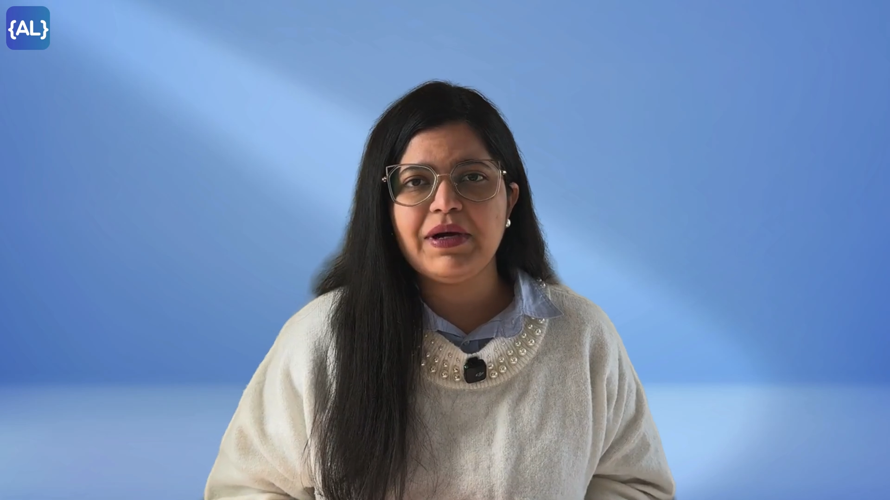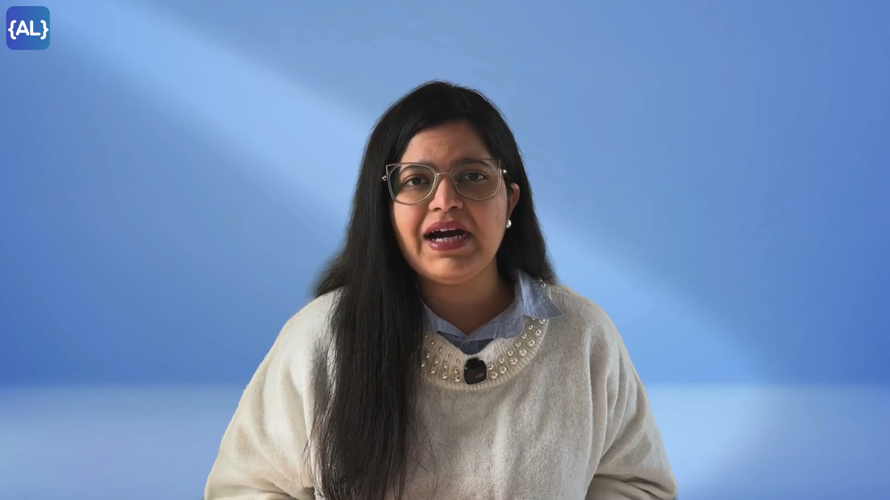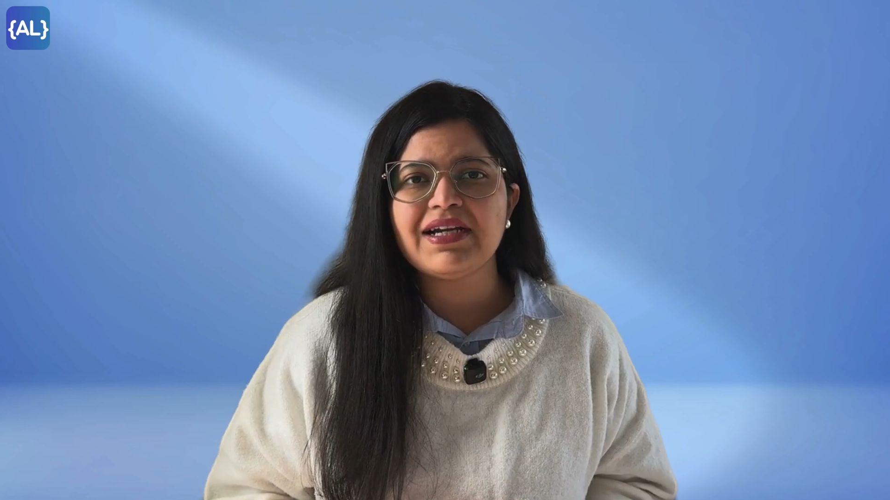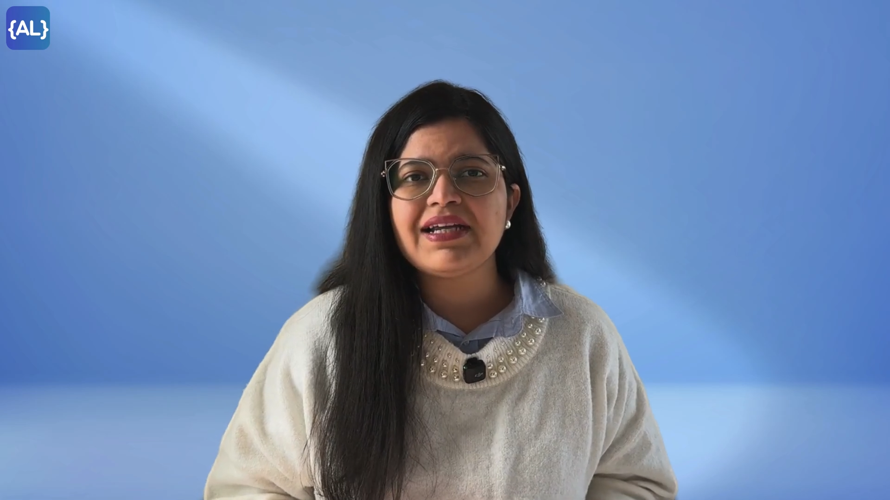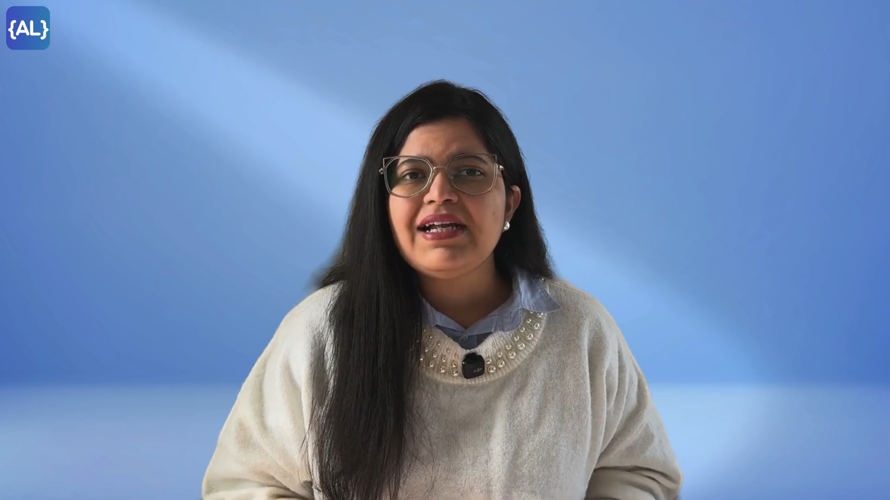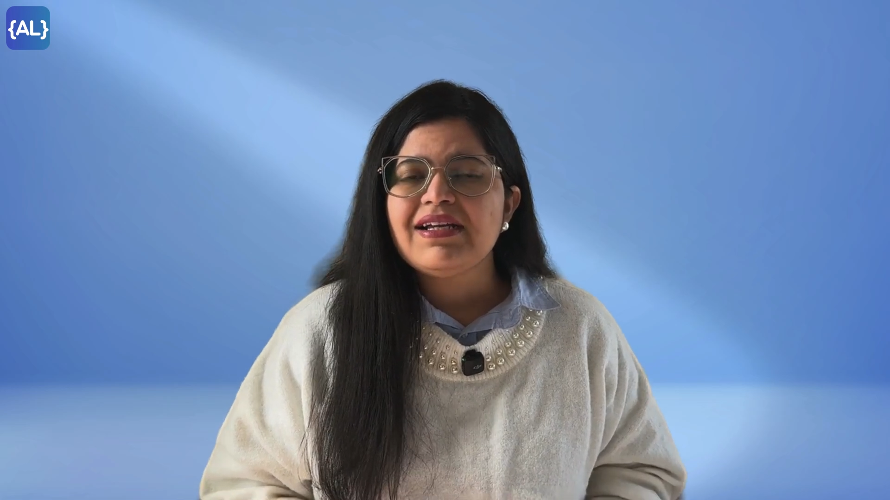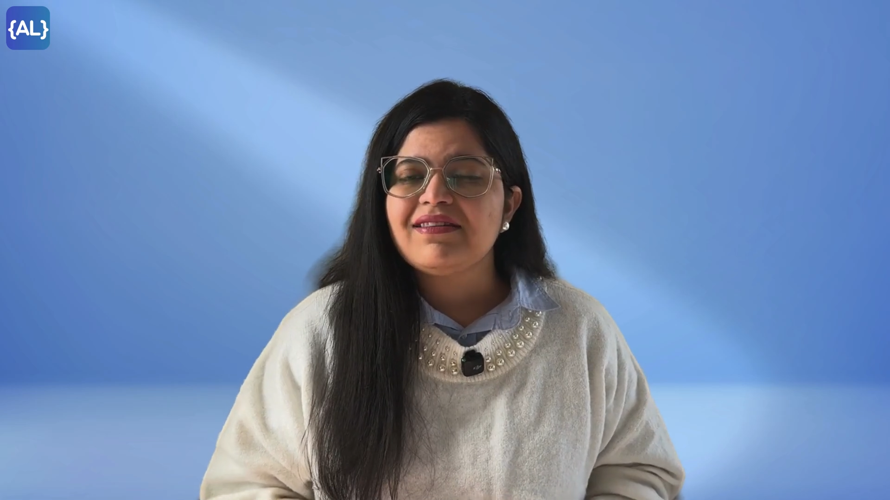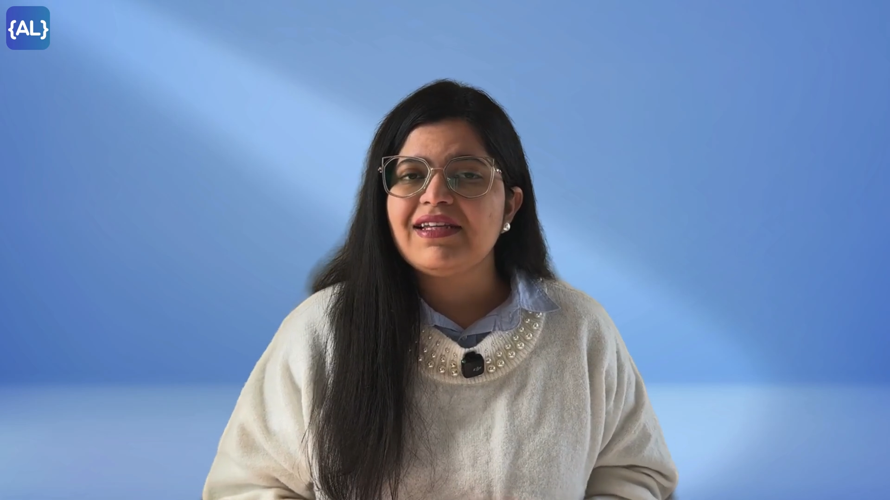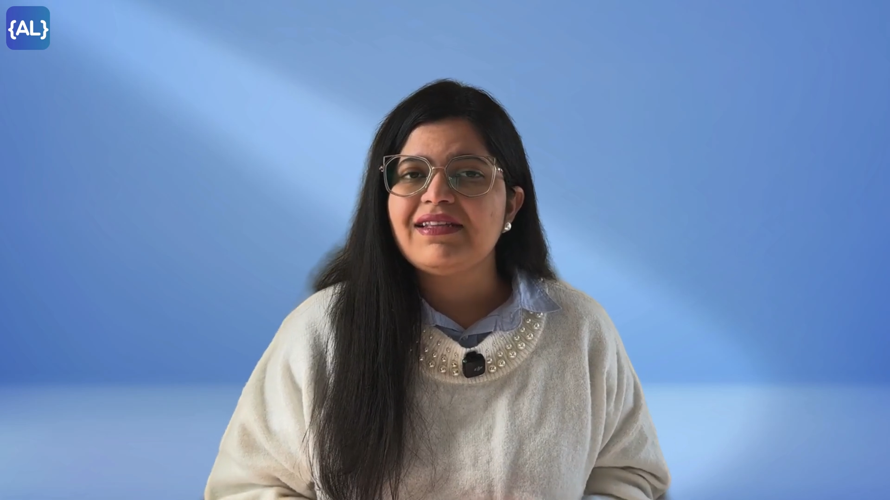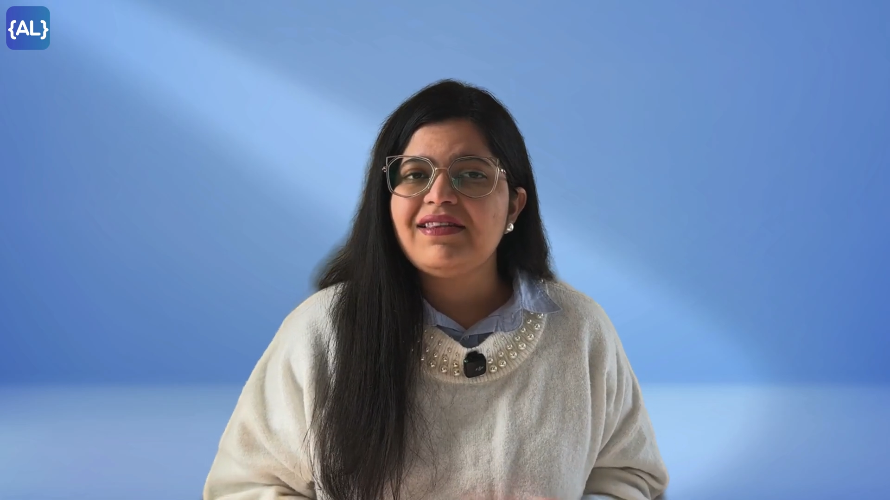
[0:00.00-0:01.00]
part
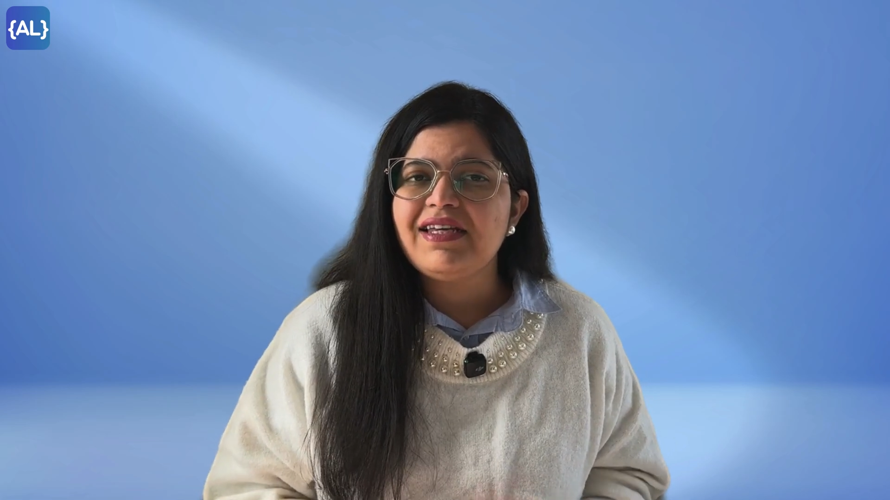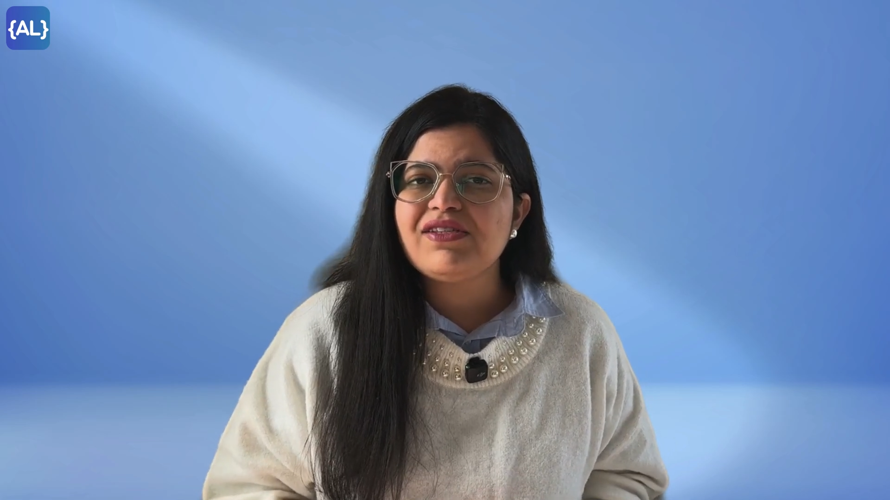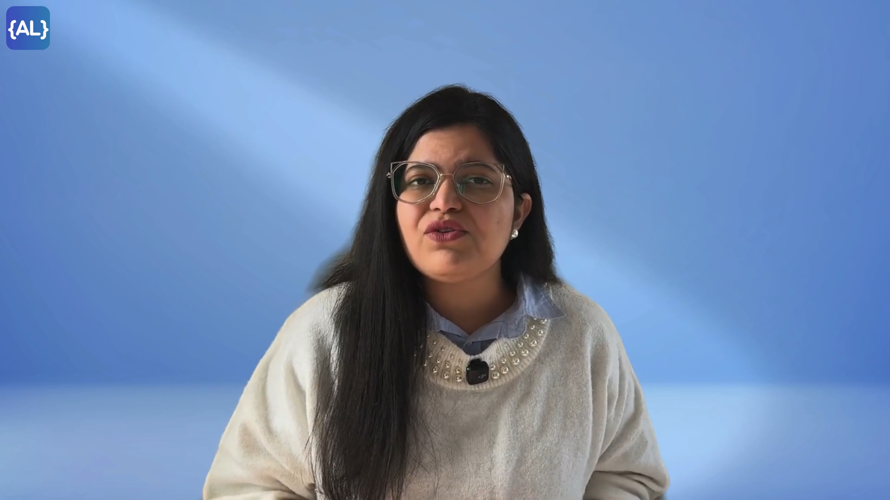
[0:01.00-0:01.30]
that these